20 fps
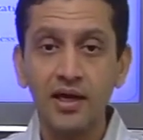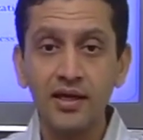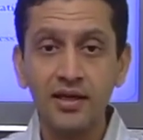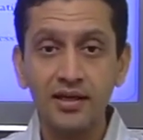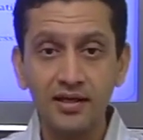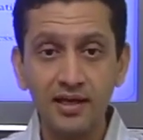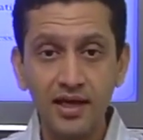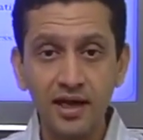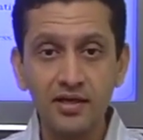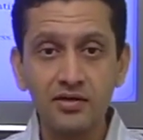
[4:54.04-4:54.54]

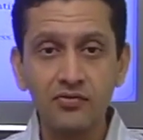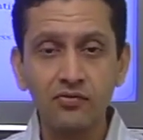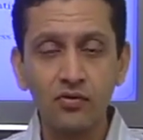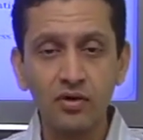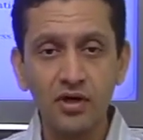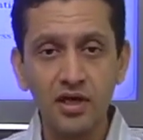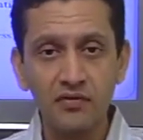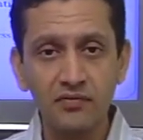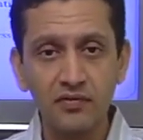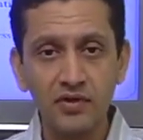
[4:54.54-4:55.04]
And that
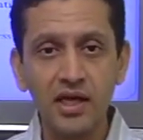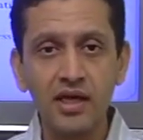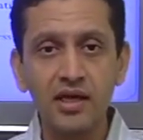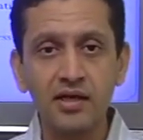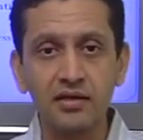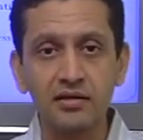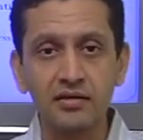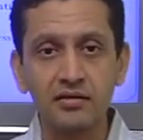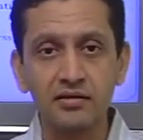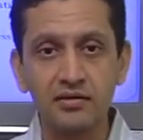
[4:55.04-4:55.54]
what I've
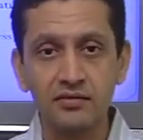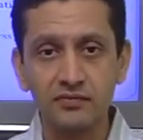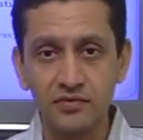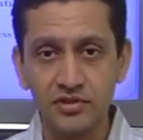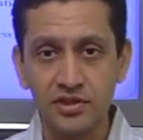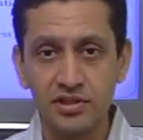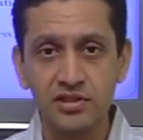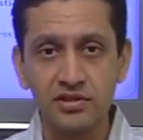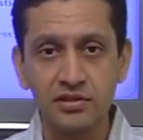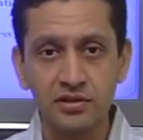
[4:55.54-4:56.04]
gained,
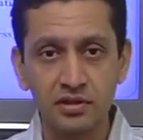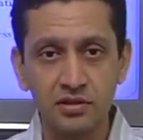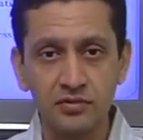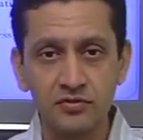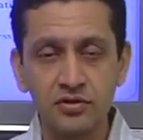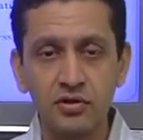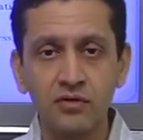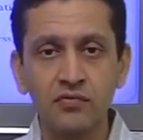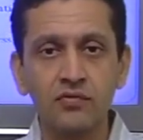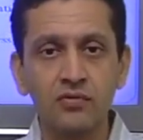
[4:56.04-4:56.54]
which is in
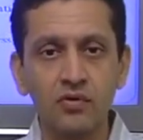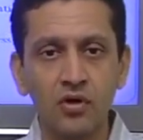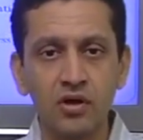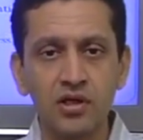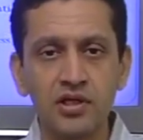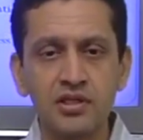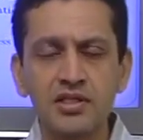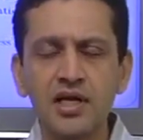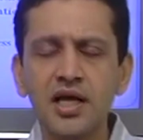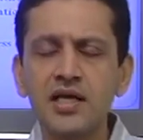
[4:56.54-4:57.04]
terms of
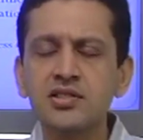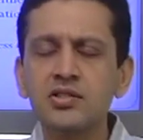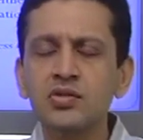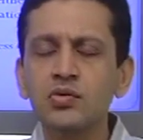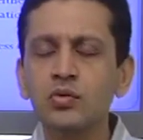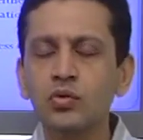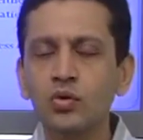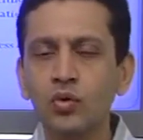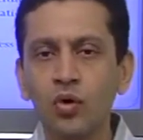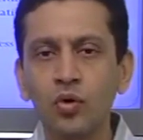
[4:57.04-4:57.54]
knowledge, has
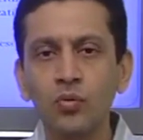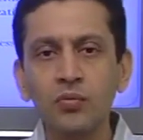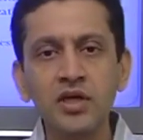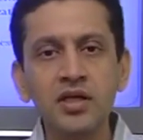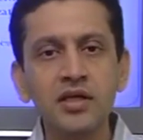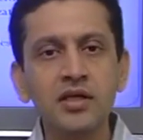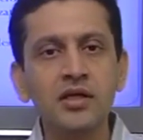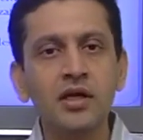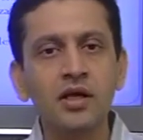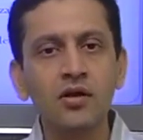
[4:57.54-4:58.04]
no
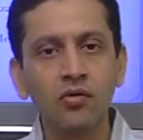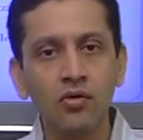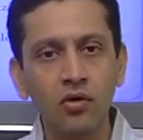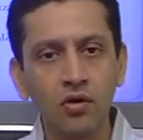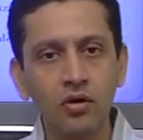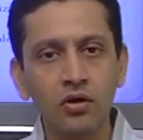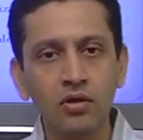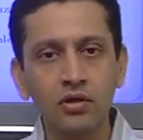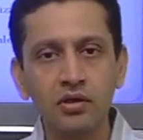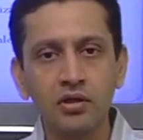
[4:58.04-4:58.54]
meaning at
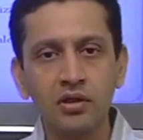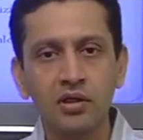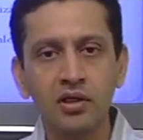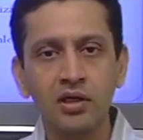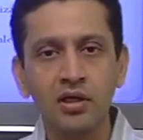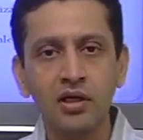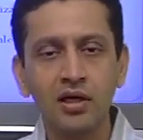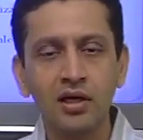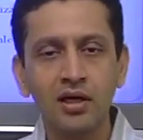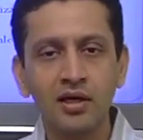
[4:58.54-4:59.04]
all
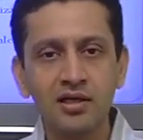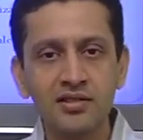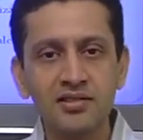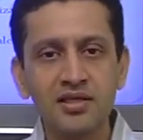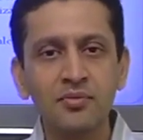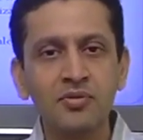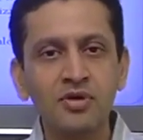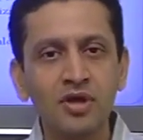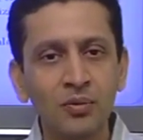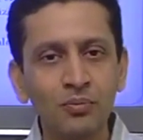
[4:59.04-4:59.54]

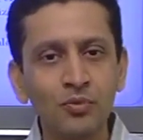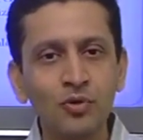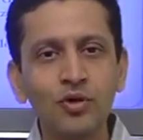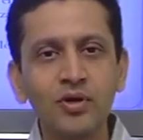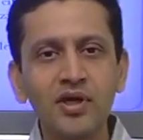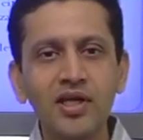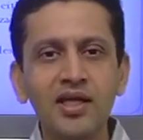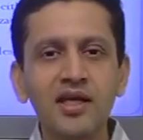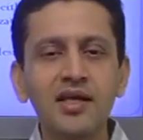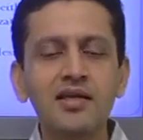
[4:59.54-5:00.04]
unless I'm
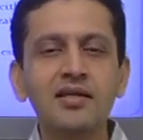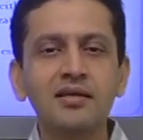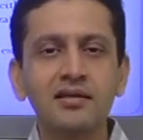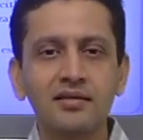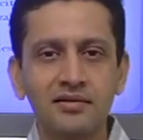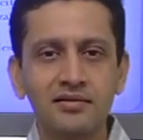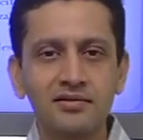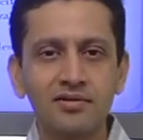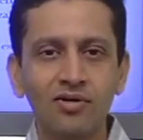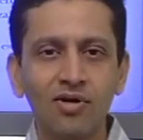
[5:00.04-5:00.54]

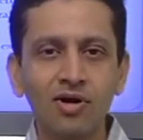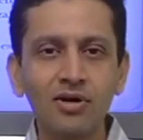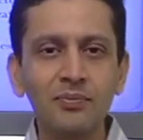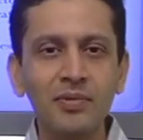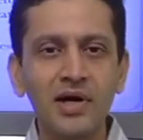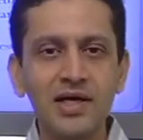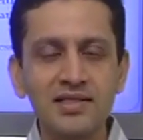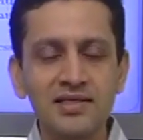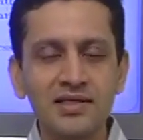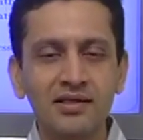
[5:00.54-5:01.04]
communicating it or
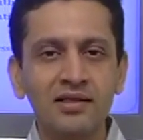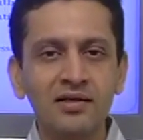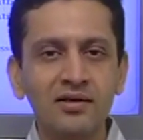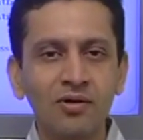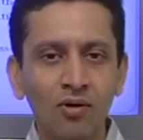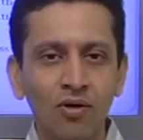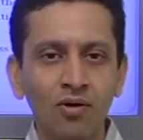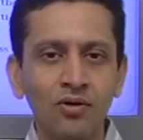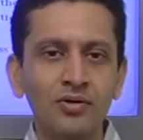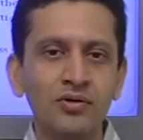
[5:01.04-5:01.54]
passing
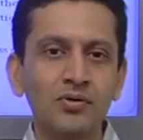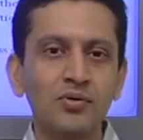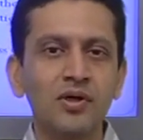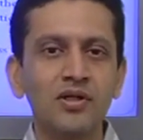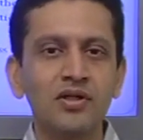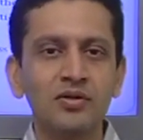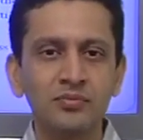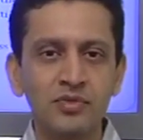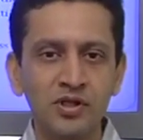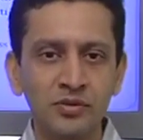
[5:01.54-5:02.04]
it on
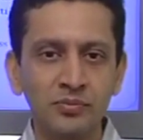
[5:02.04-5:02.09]
to other